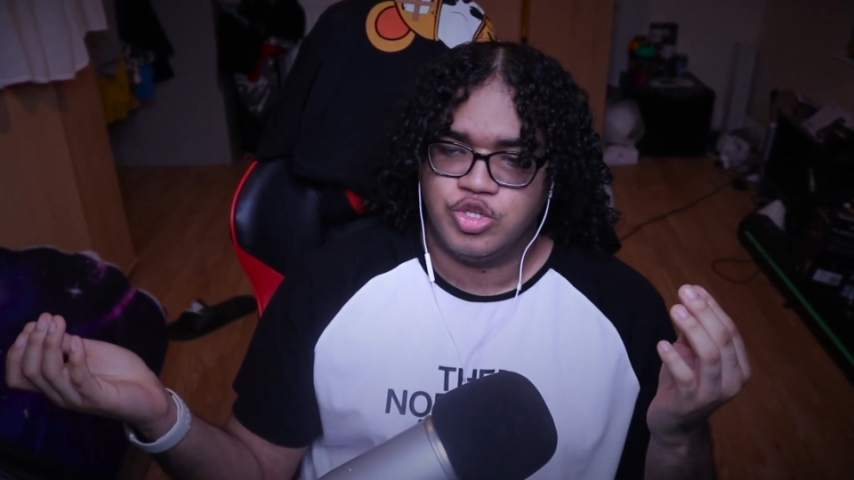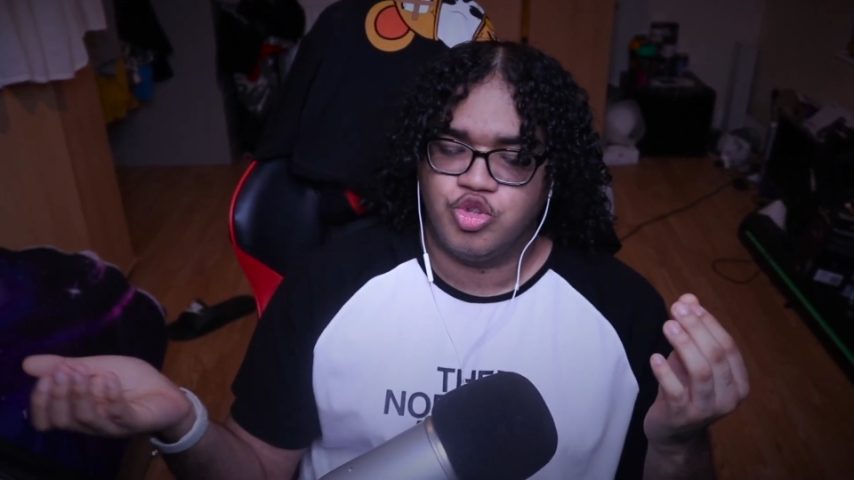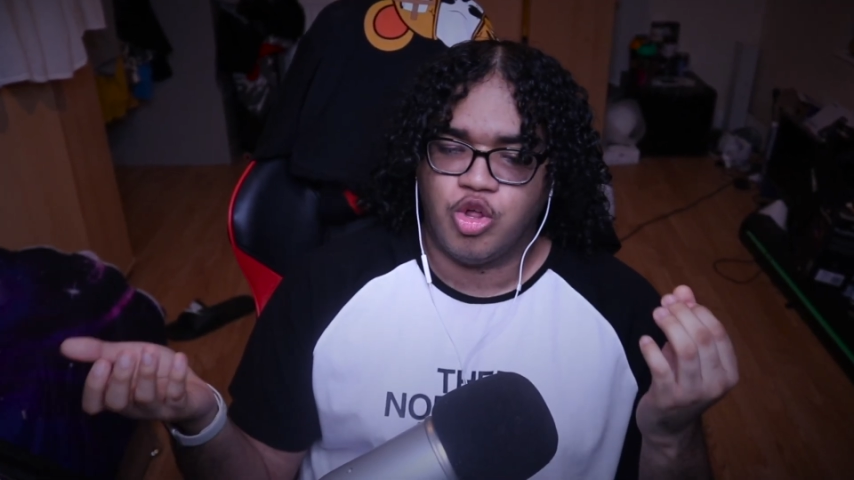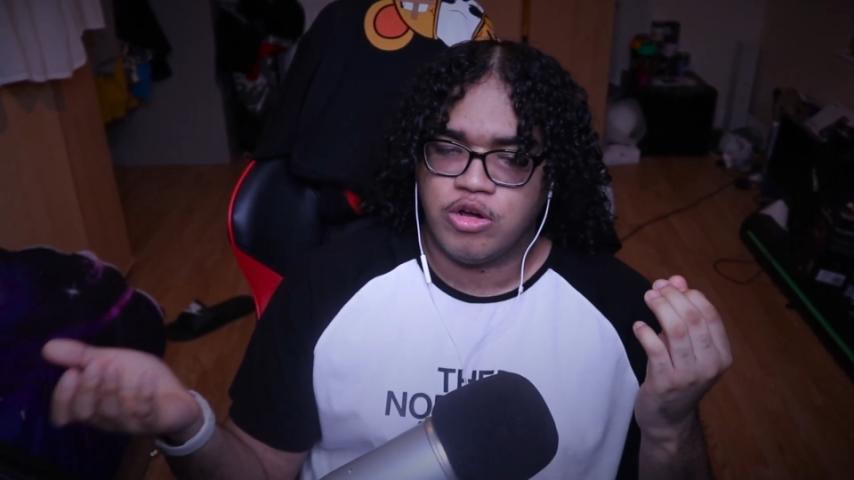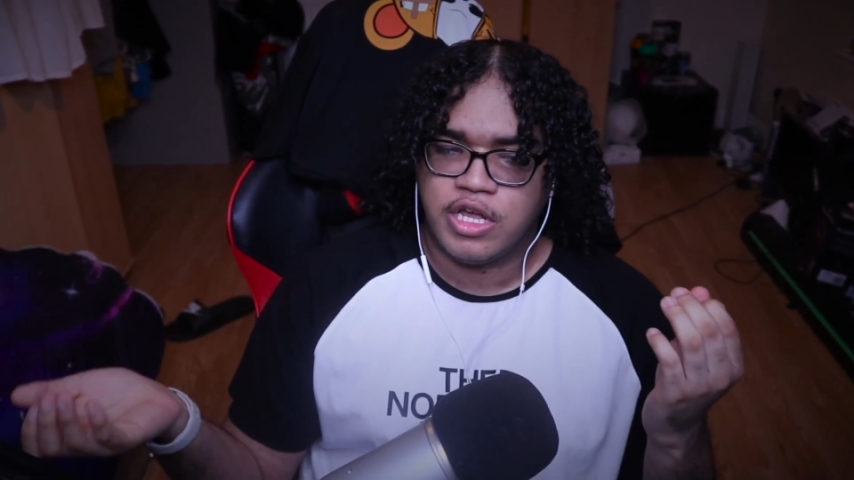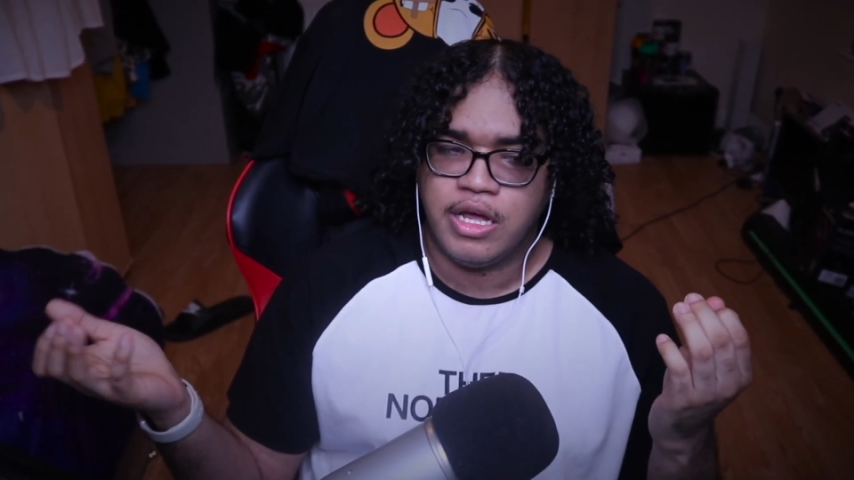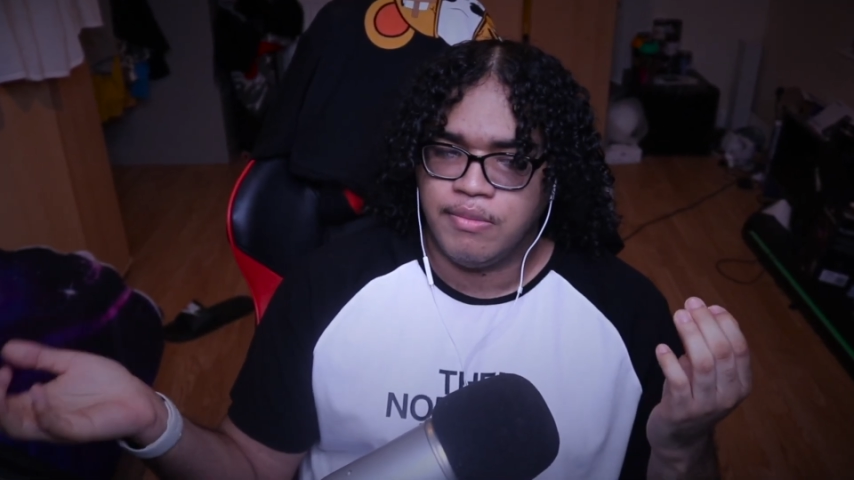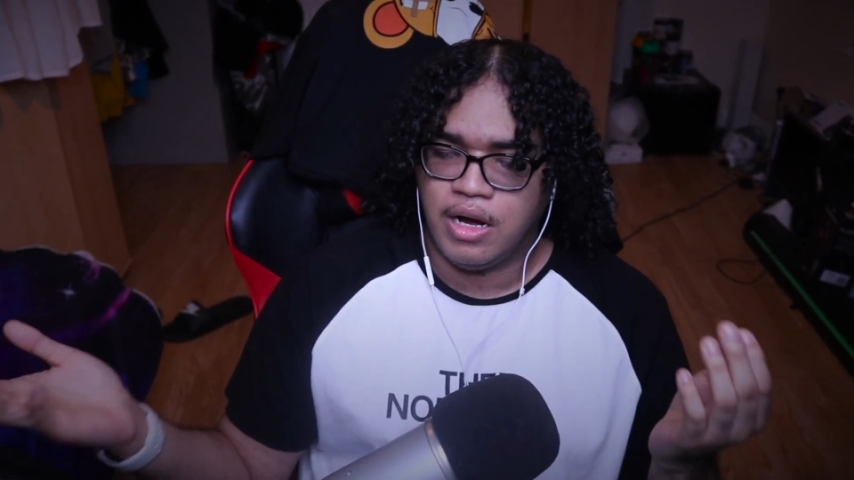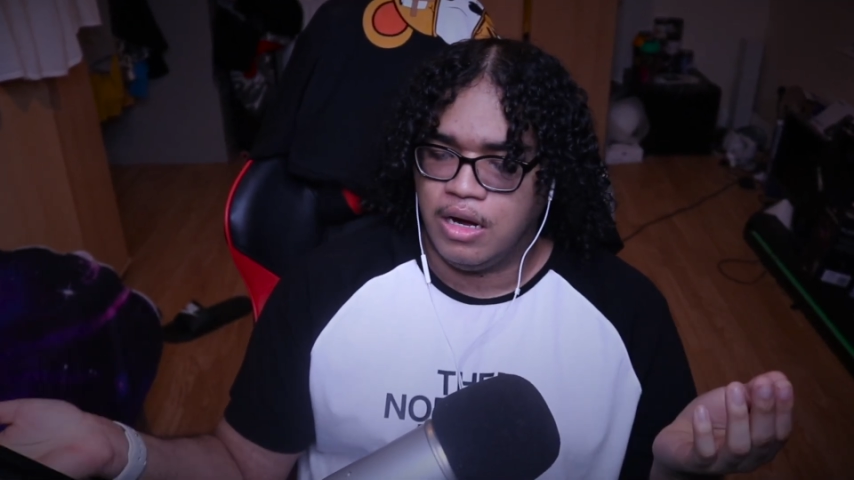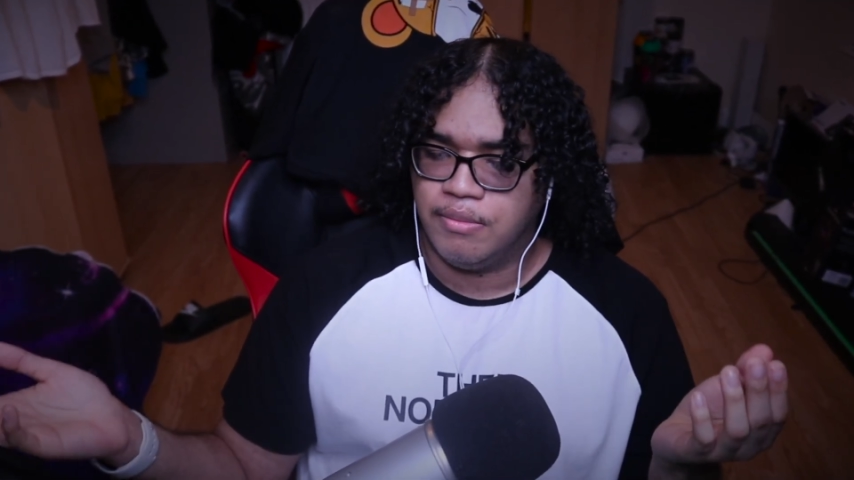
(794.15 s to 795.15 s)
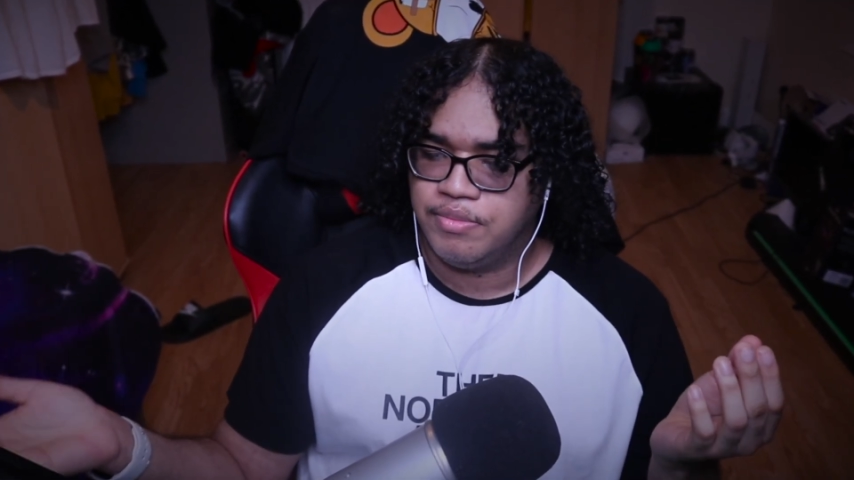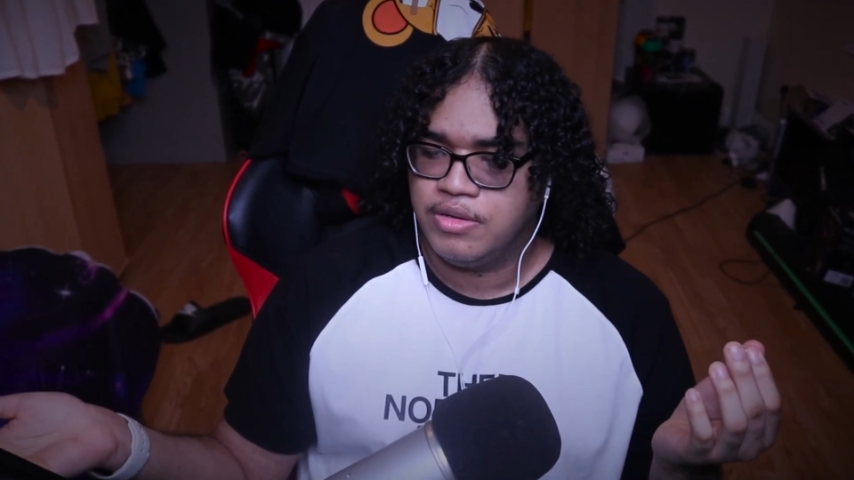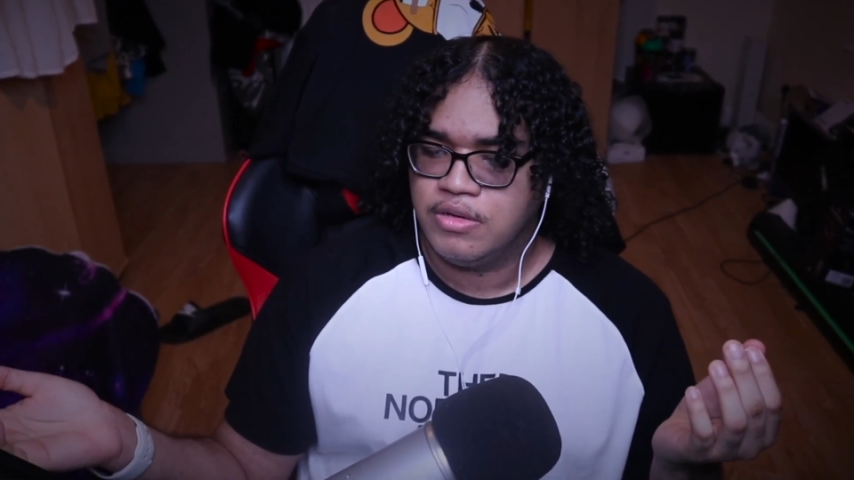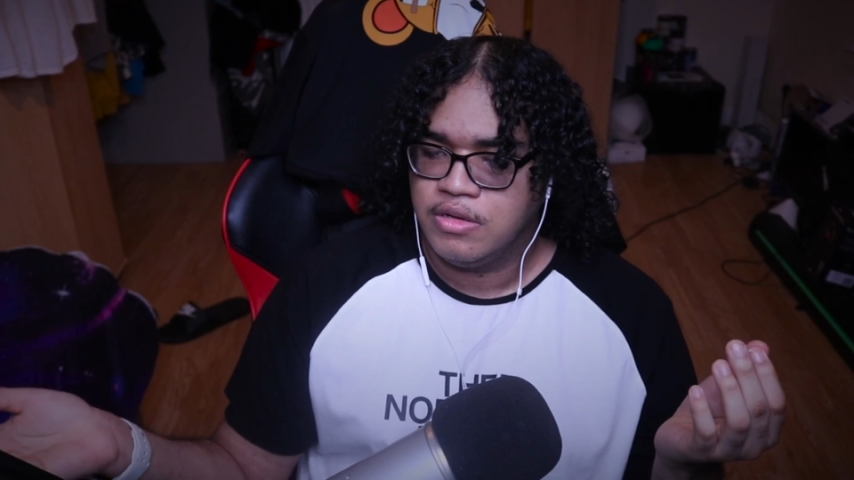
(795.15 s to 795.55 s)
Lock him up?